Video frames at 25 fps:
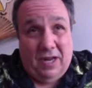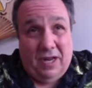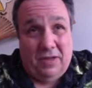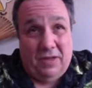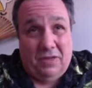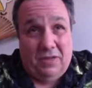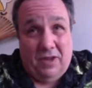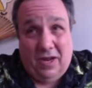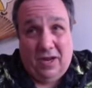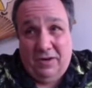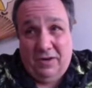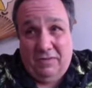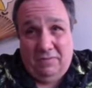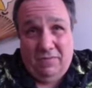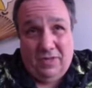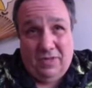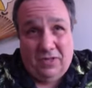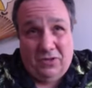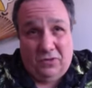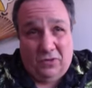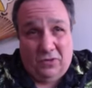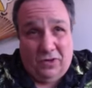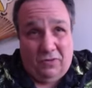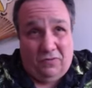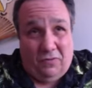It's
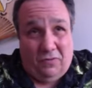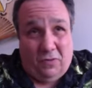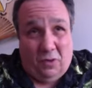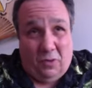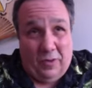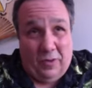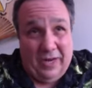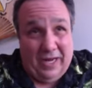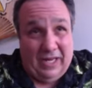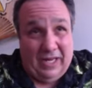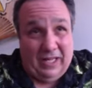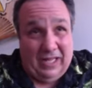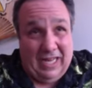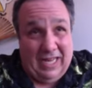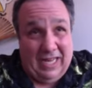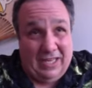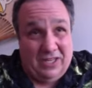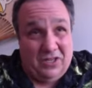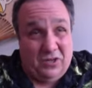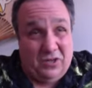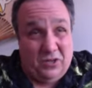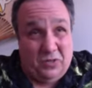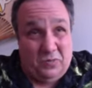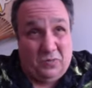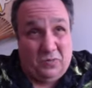only a 4-week class,
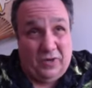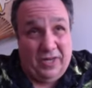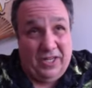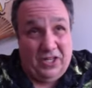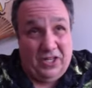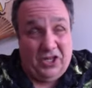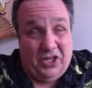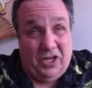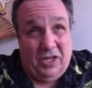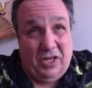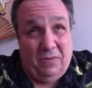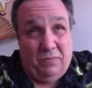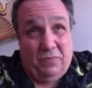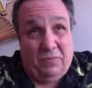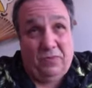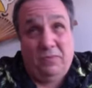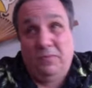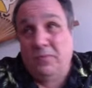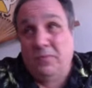so it's pretty cheap.